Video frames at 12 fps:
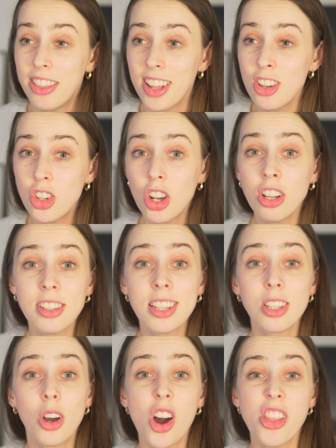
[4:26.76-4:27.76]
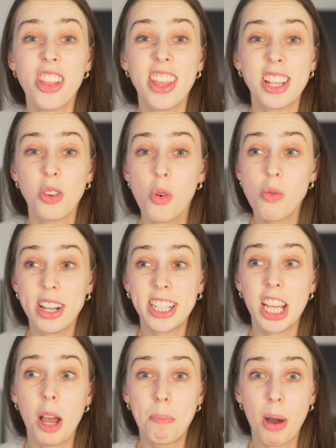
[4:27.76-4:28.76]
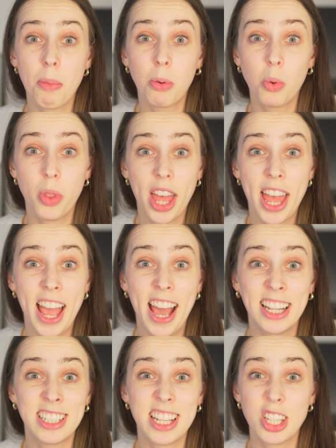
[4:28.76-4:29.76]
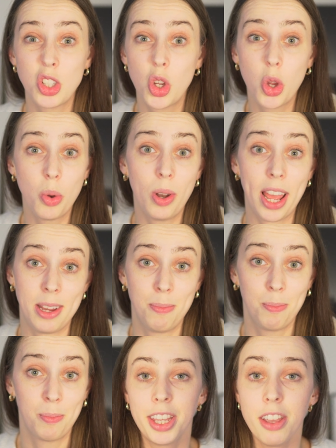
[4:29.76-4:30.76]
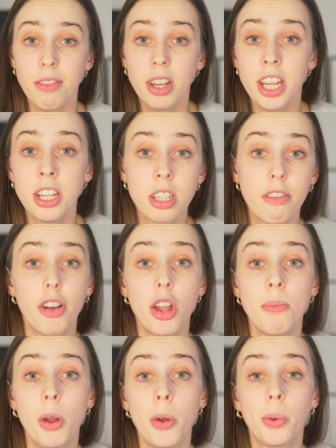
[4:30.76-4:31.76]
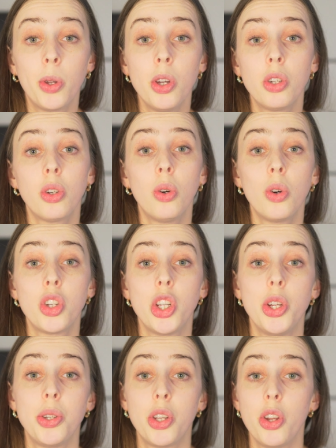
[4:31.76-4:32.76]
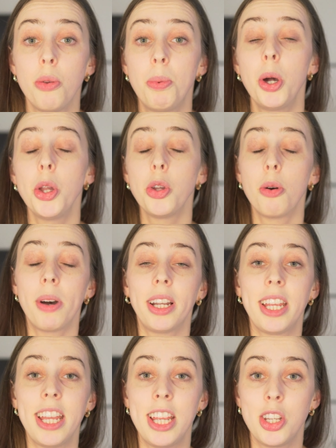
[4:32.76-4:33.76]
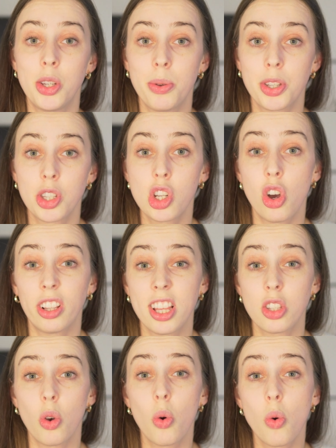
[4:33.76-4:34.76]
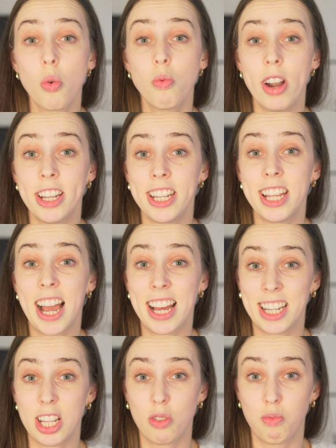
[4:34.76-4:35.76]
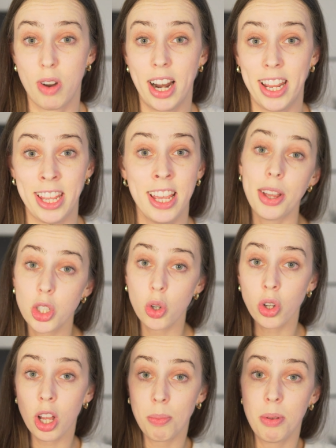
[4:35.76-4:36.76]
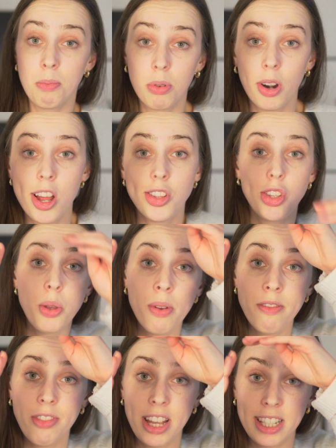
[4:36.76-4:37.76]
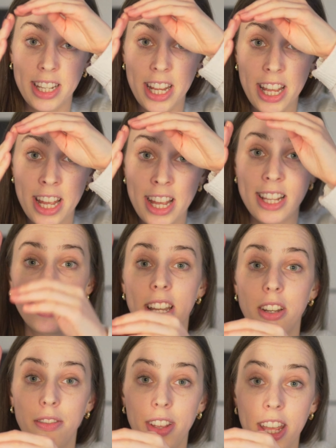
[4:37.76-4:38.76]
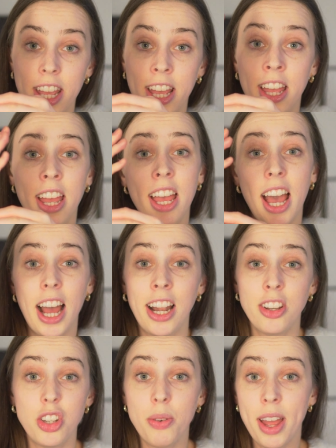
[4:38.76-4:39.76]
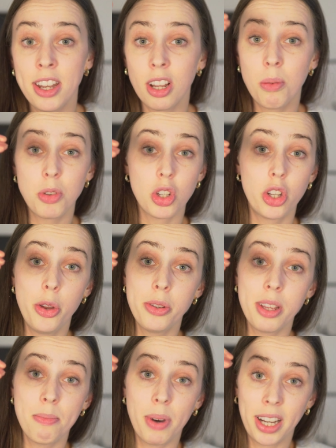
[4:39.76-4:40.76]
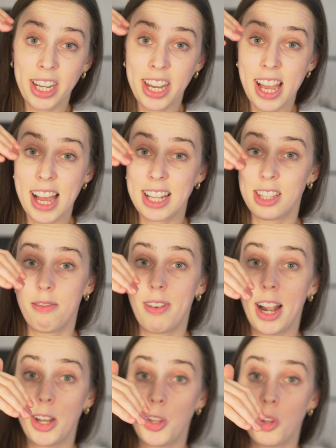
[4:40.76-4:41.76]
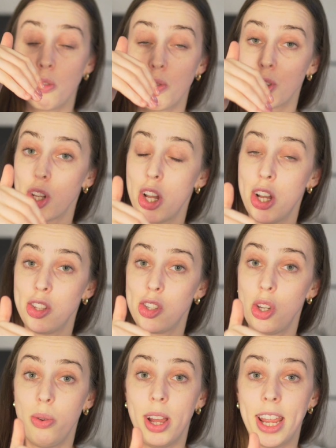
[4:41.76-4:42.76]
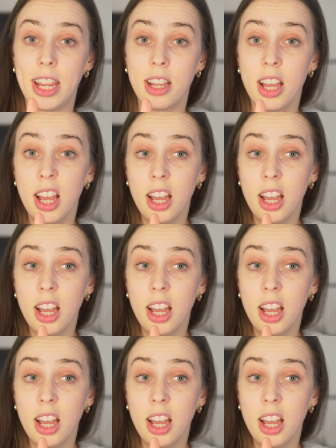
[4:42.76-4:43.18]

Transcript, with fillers: then chances are that there's already a bubble there and it's too late. Giving in to FOMO could cause you to put your money into a stock that's already had its rally. It's gone up in price, you invest here instead of here, and you end up just losing money as the value returns to a